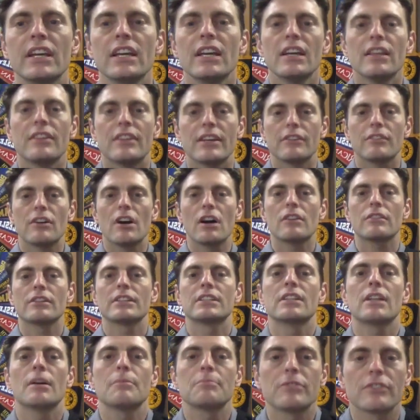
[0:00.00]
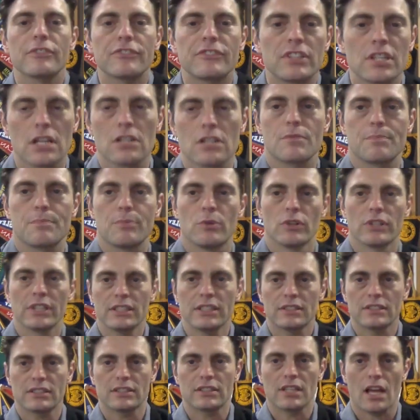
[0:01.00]
there are a number of touch
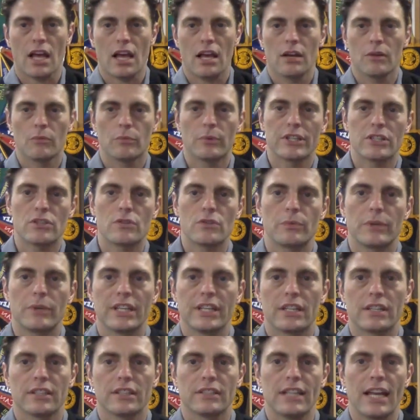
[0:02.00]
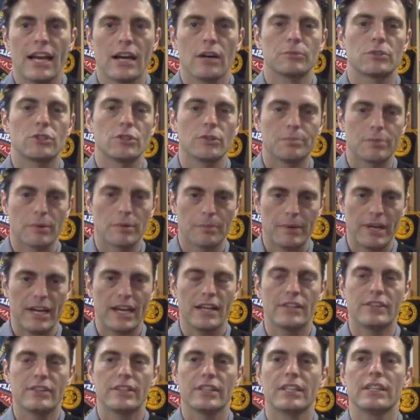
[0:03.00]
points which we can help to
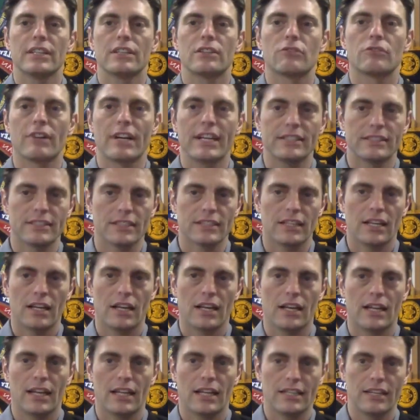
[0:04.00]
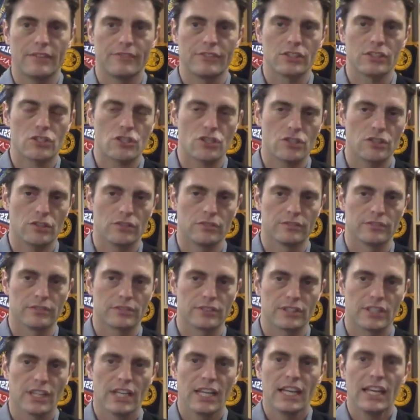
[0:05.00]
prepare the grade 11
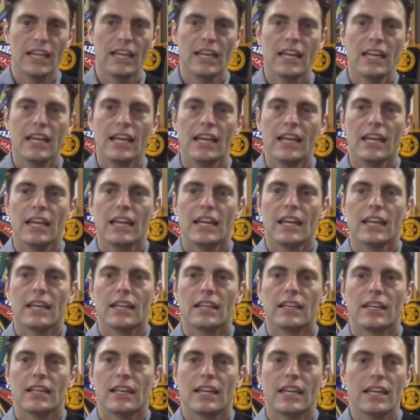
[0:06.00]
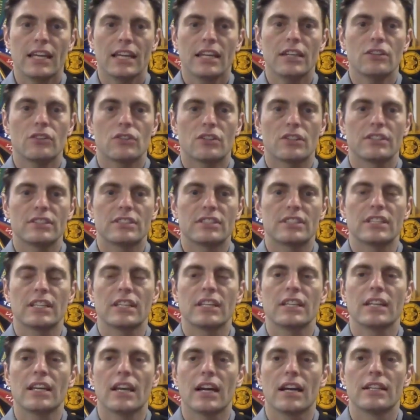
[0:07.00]
students. Here you can
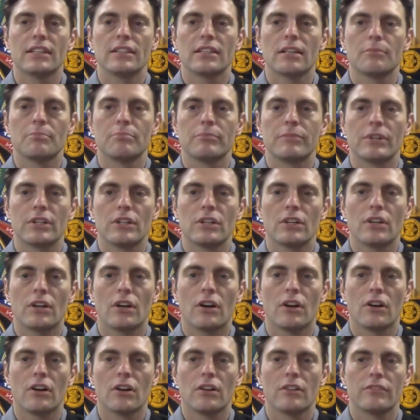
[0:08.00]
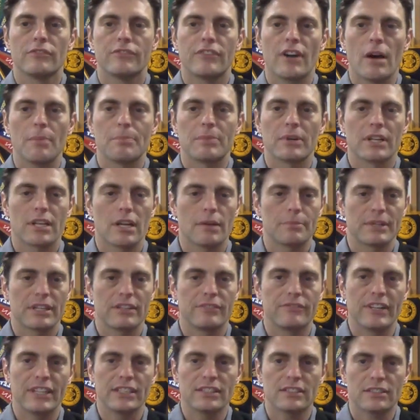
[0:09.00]
see a number of up-and-coming
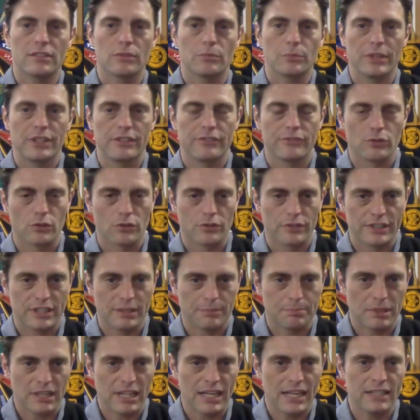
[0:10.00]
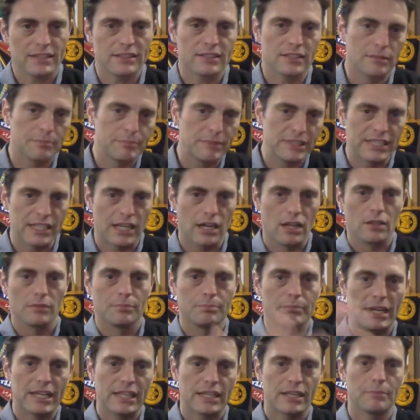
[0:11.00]
events that we have already planned. In a minute I'll
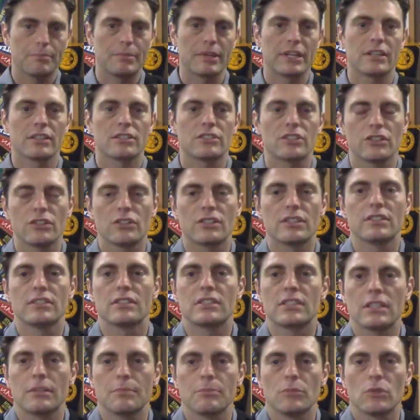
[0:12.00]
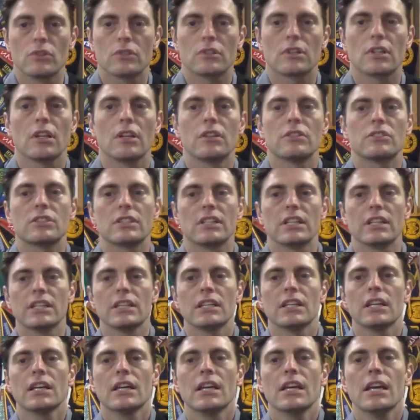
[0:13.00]
make it bigger so you can see more closely.
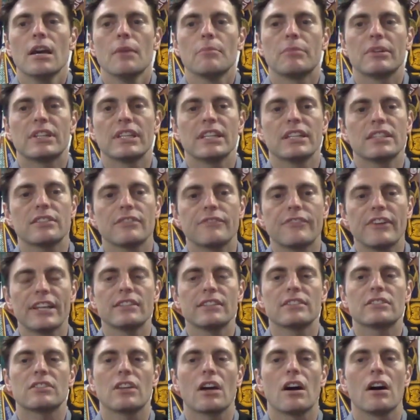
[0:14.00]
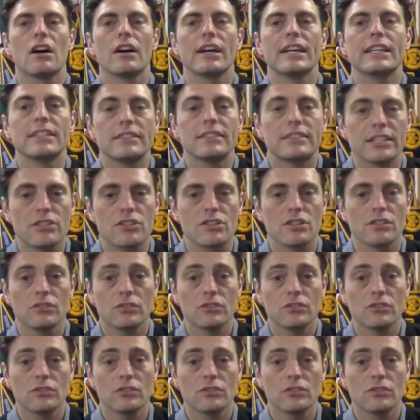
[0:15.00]
But these events are in addition